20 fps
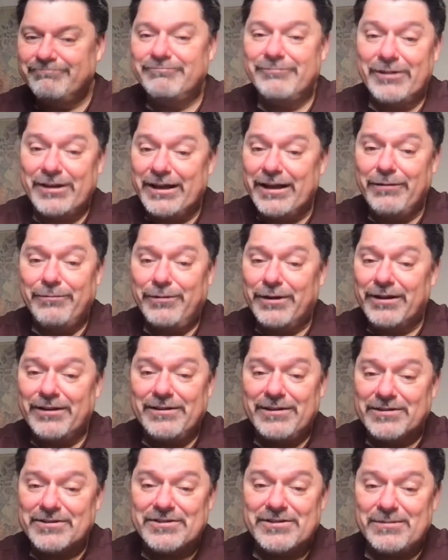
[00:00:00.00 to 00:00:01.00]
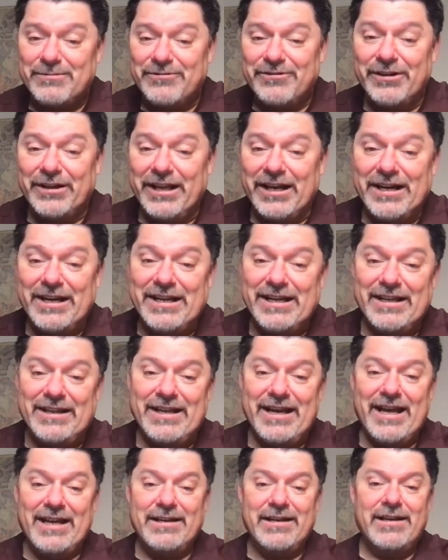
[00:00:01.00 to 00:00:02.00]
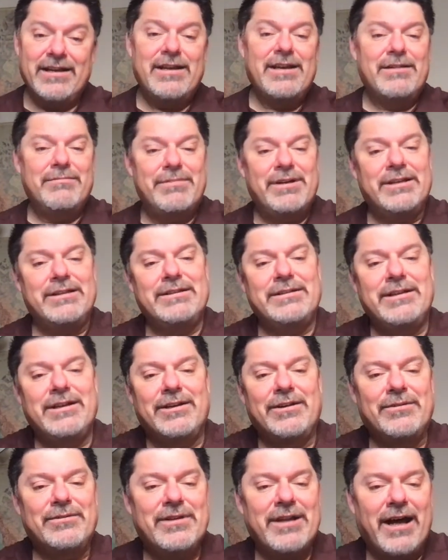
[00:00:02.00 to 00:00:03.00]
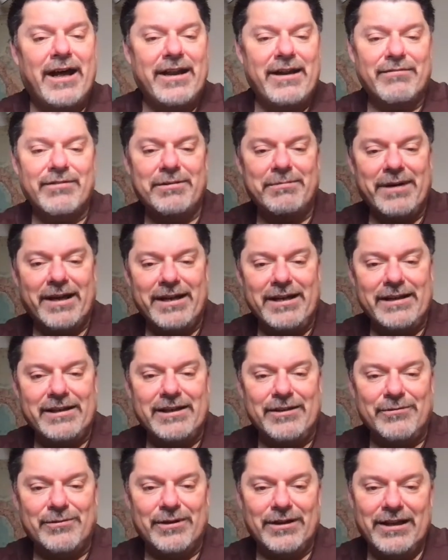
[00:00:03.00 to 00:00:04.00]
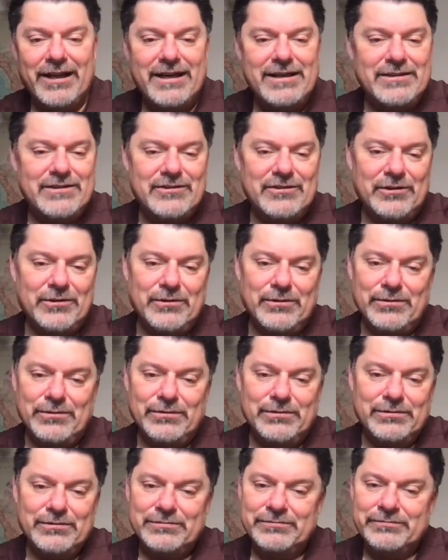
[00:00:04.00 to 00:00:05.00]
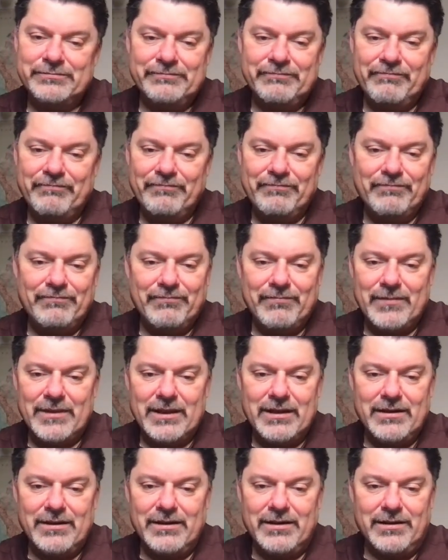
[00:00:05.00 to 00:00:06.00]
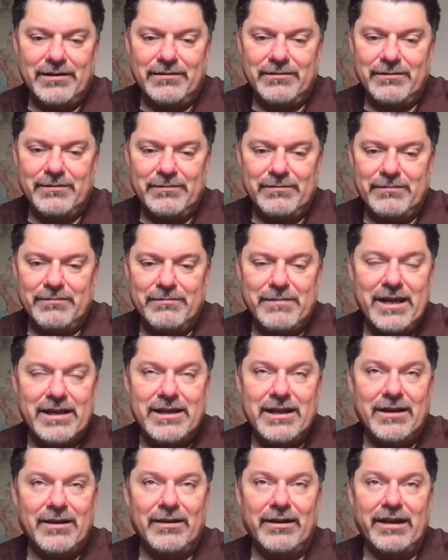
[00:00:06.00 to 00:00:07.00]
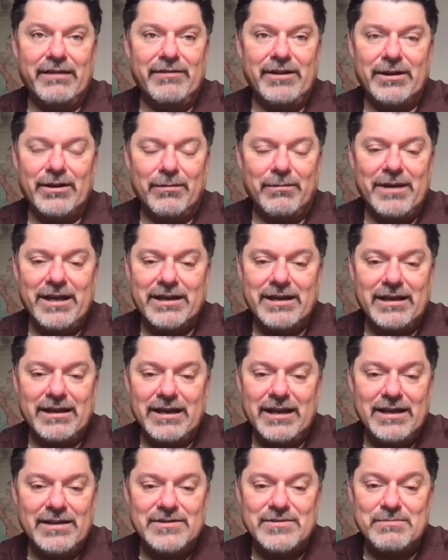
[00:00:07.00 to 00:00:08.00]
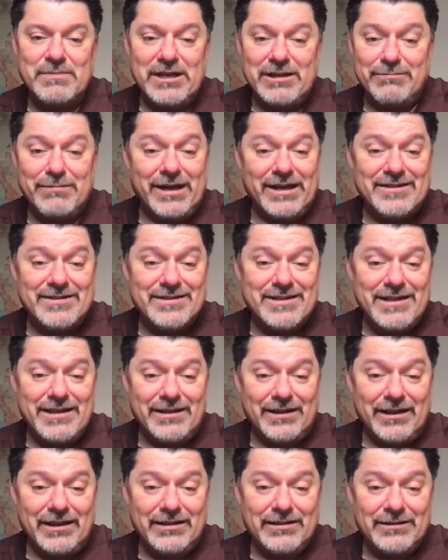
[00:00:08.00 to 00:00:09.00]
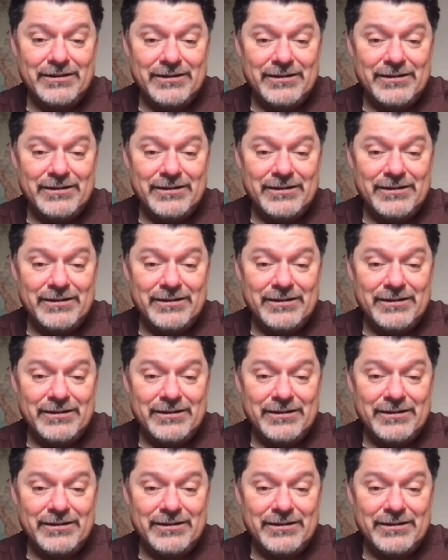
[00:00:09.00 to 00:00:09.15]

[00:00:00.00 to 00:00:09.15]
Okay, well, there's some validity in that. But, you know, not everybody can relate to making a living or making ends meet by stealing.